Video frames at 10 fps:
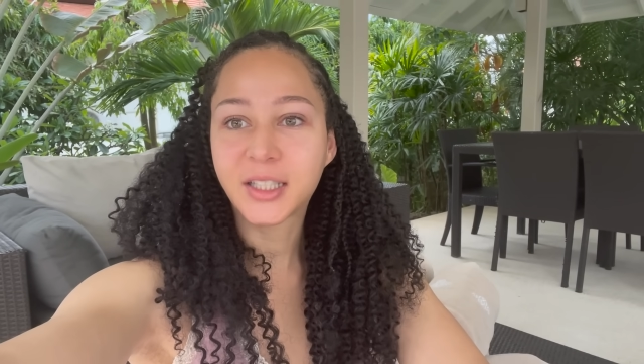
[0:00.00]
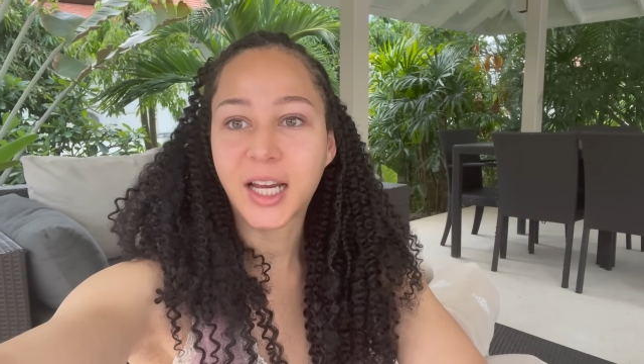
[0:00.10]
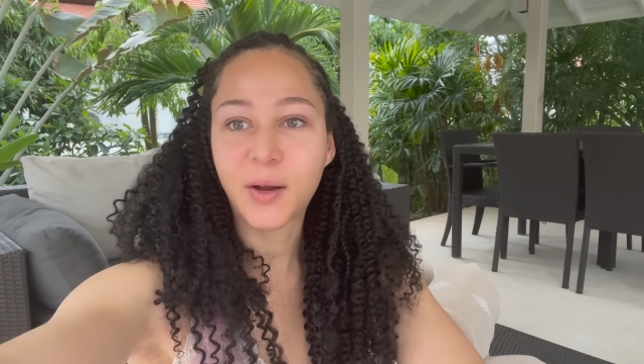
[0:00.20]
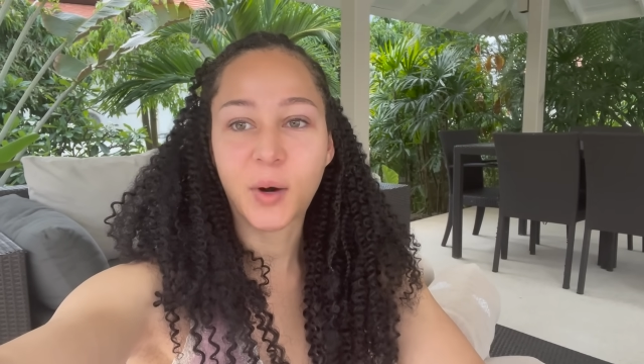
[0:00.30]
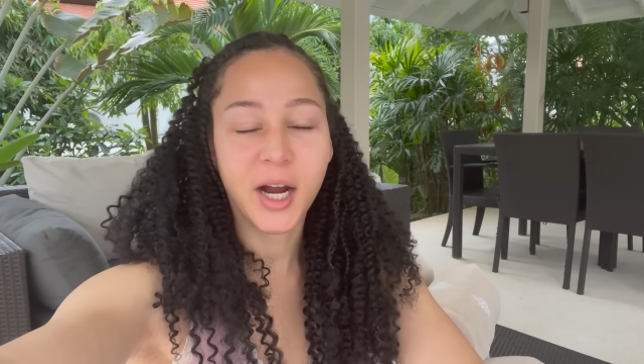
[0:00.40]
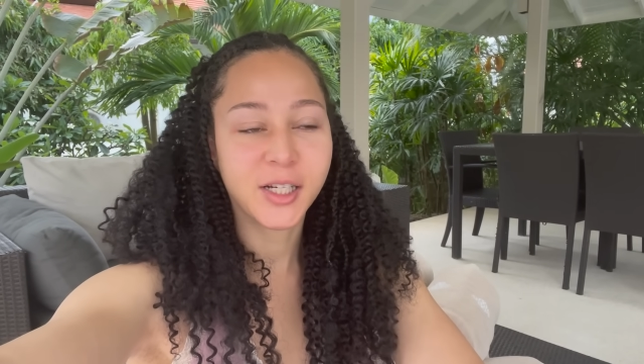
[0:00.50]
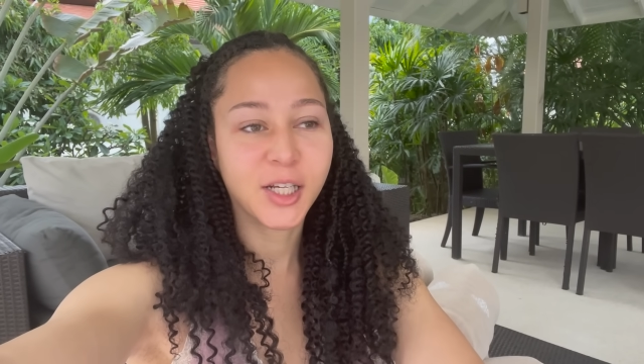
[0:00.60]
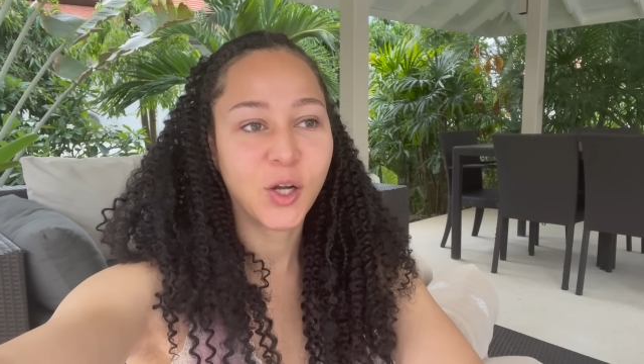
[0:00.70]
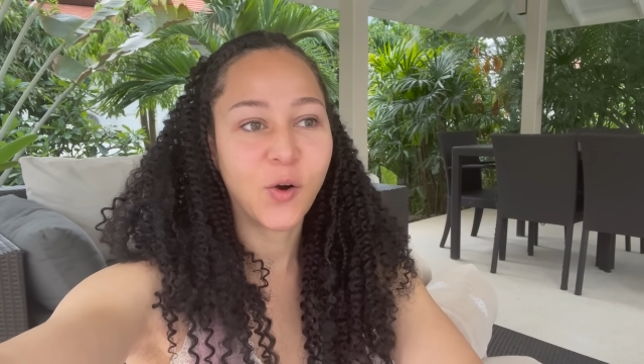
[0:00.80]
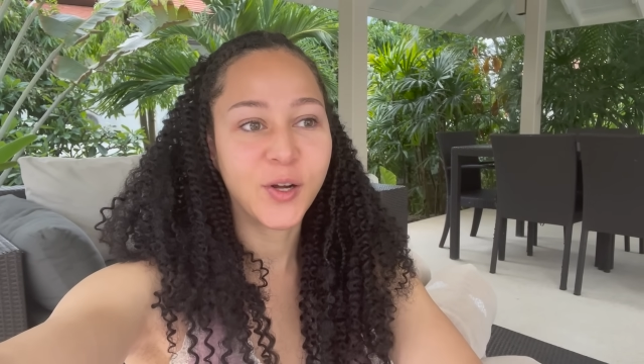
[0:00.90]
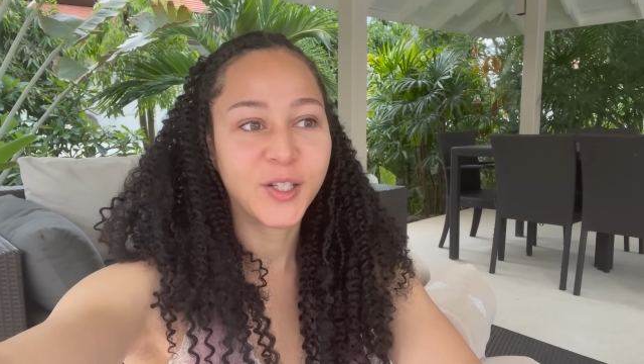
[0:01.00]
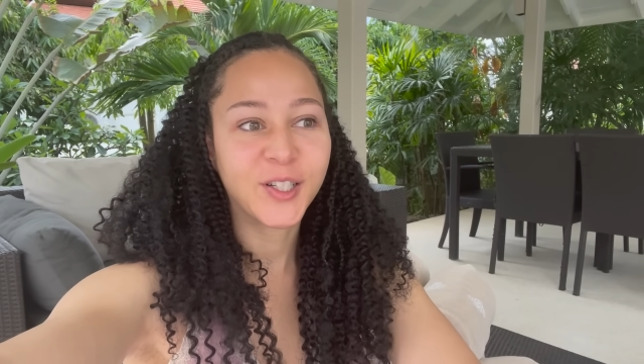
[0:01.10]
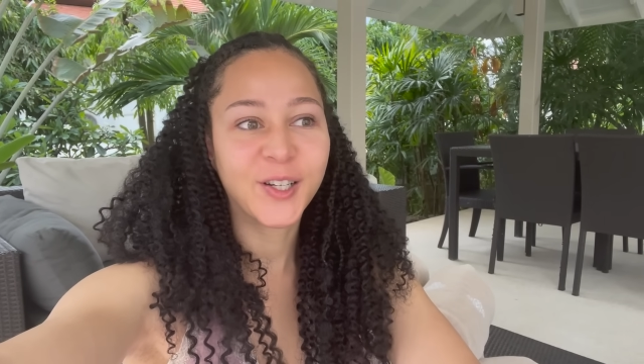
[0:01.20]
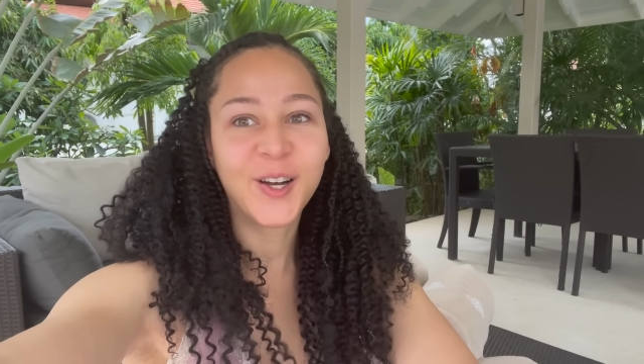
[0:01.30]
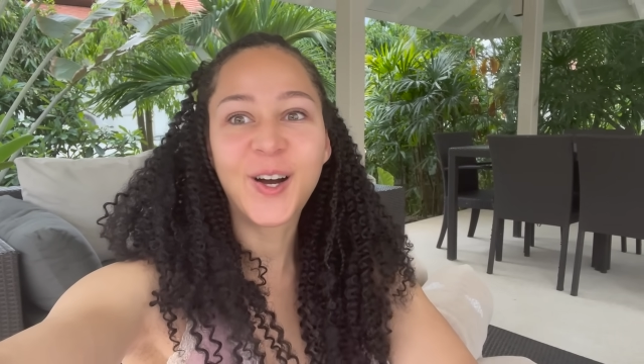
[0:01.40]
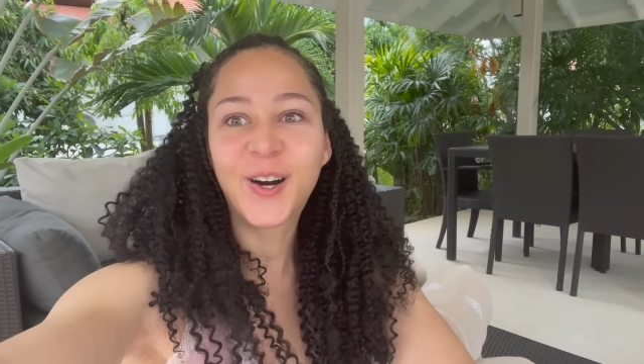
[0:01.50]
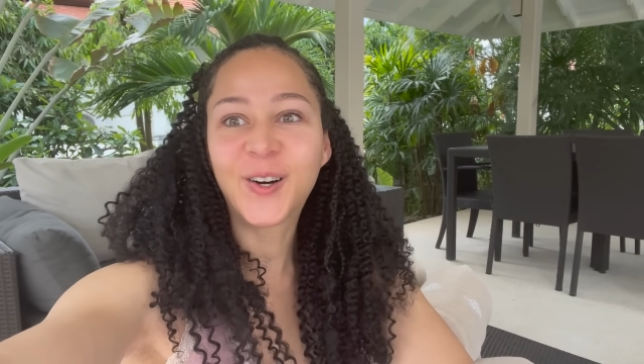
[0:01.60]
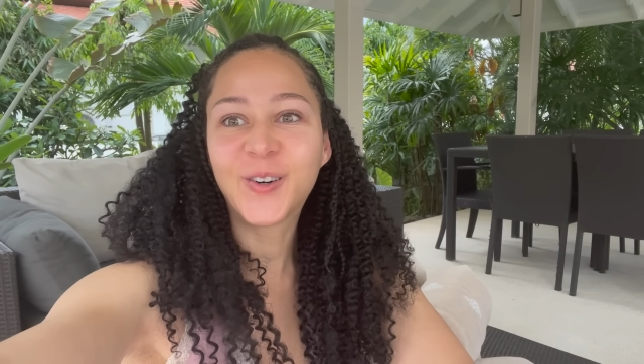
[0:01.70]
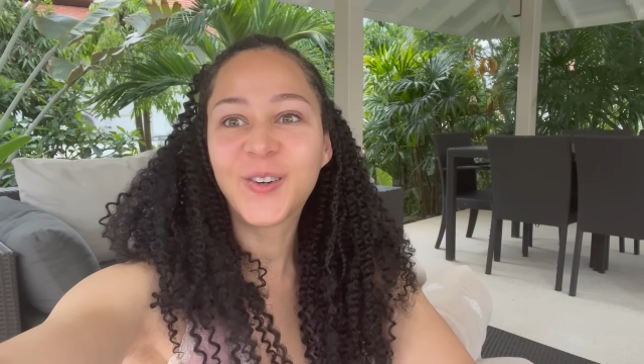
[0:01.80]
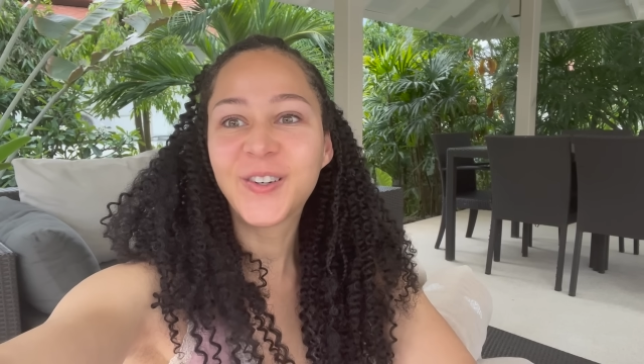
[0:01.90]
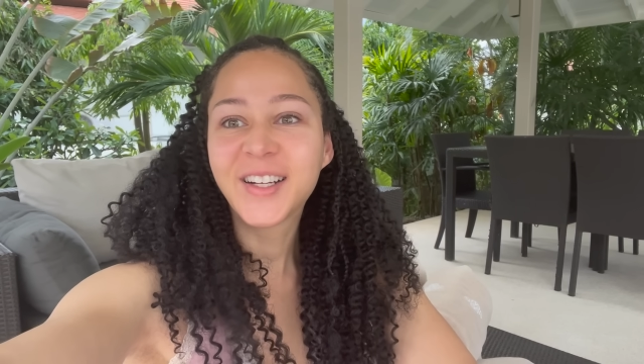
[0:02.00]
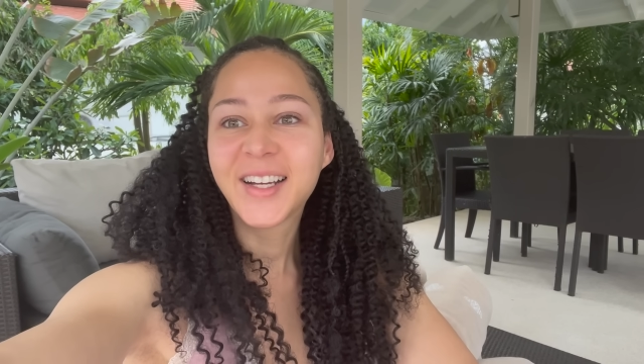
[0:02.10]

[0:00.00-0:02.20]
today we're actually going to go